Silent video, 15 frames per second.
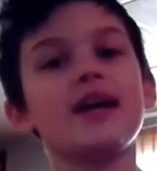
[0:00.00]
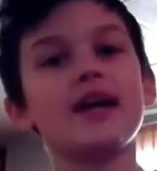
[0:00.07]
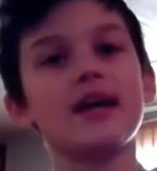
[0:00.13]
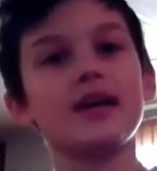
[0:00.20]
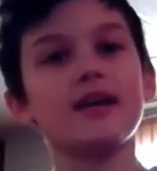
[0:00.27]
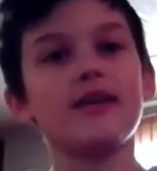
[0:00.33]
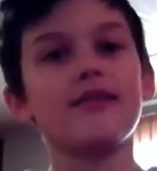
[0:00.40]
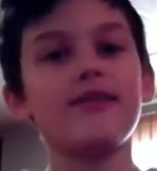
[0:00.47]

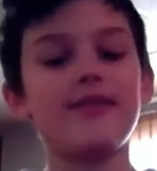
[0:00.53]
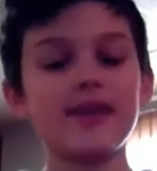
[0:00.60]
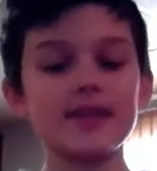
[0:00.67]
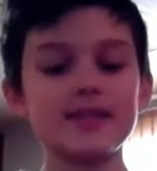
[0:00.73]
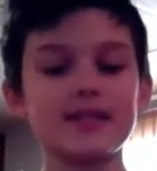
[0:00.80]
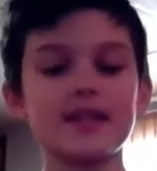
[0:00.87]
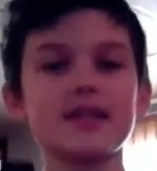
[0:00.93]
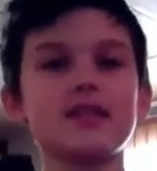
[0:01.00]
And
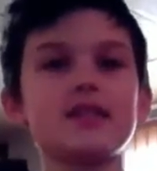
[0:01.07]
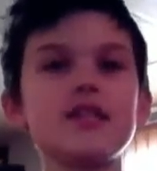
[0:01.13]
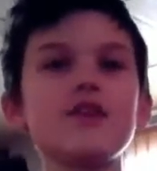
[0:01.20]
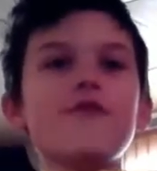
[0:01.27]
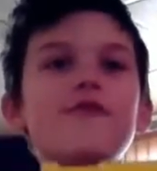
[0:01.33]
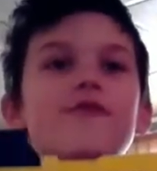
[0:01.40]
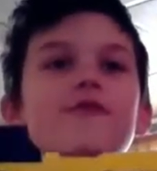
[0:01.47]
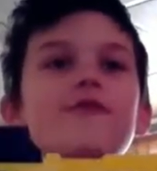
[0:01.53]
this is the
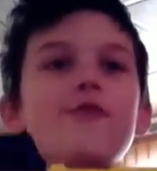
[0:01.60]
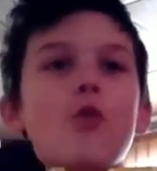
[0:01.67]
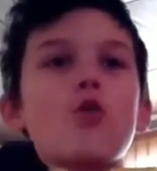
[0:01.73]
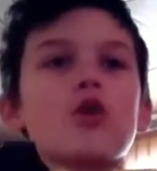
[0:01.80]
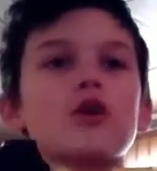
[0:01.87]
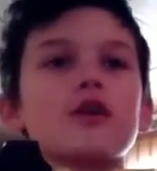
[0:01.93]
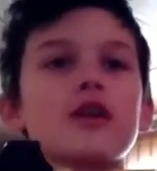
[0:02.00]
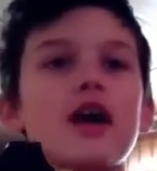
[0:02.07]

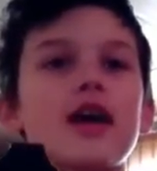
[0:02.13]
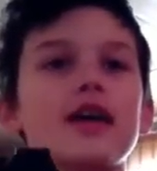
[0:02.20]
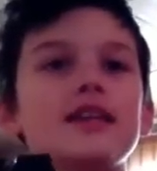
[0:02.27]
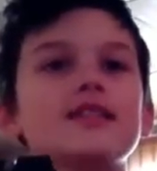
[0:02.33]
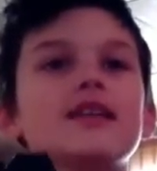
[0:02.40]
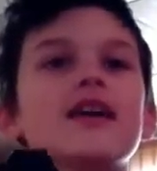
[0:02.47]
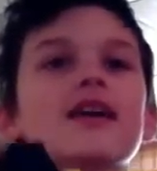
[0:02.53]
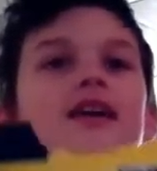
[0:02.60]

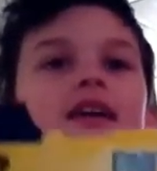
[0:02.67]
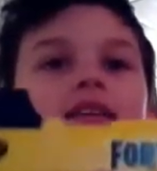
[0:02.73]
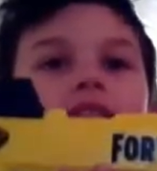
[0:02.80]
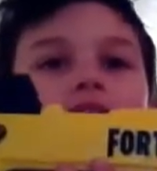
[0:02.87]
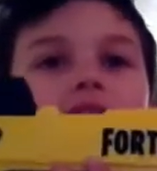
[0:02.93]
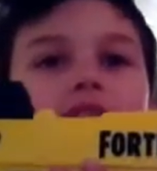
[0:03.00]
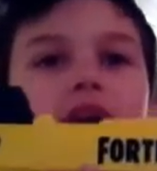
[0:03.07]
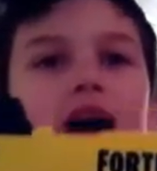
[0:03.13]
Fortnite
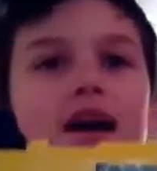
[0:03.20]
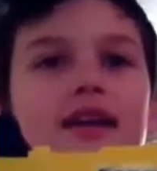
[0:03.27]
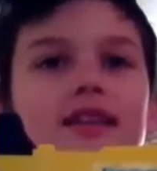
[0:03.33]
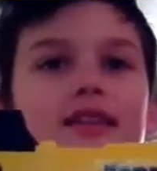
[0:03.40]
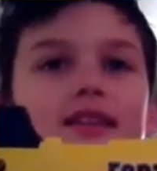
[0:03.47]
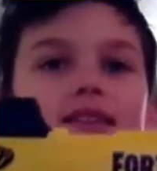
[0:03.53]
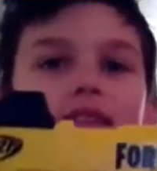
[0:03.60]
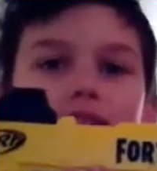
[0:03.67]

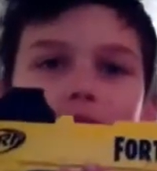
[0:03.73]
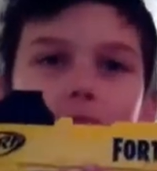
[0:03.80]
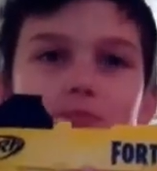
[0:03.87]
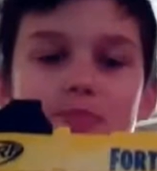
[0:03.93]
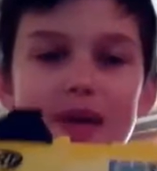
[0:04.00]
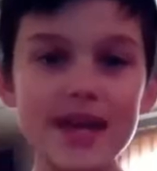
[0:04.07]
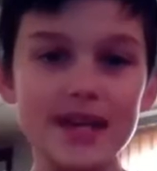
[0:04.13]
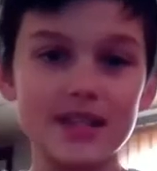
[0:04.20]
silenced
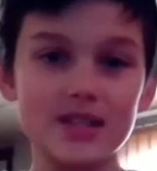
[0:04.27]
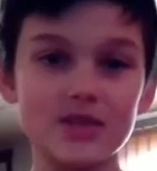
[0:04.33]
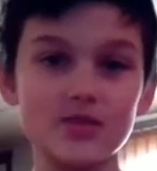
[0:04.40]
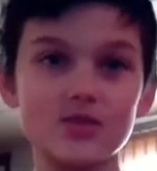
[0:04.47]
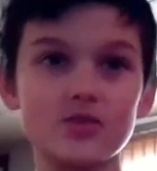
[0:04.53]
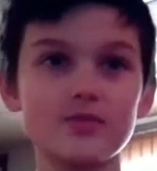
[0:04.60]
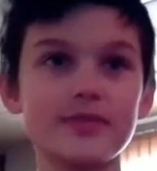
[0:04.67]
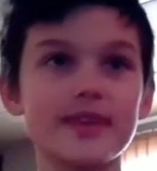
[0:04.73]

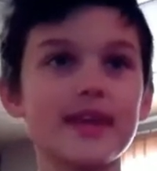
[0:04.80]
pistol.